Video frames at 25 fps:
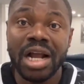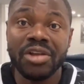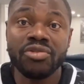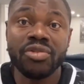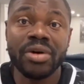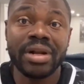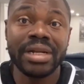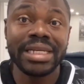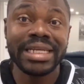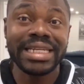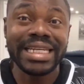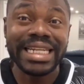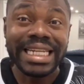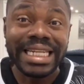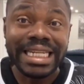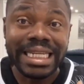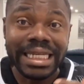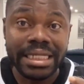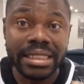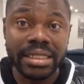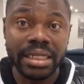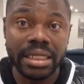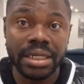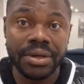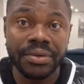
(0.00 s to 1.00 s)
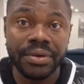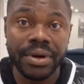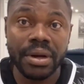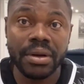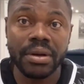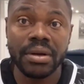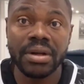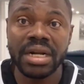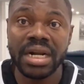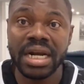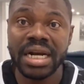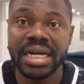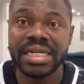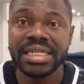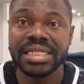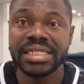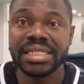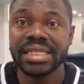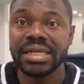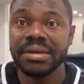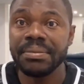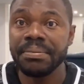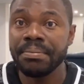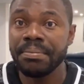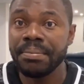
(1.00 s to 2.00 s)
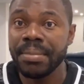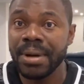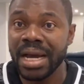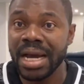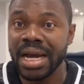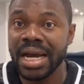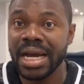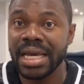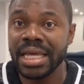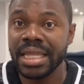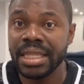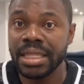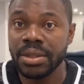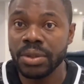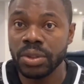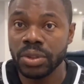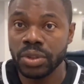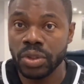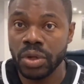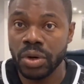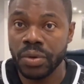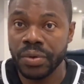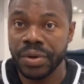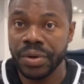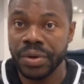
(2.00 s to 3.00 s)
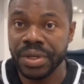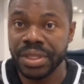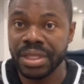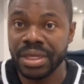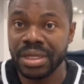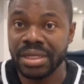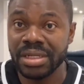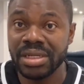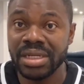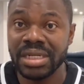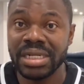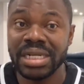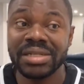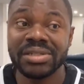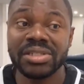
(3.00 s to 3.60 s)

actually legally recognized by the authority.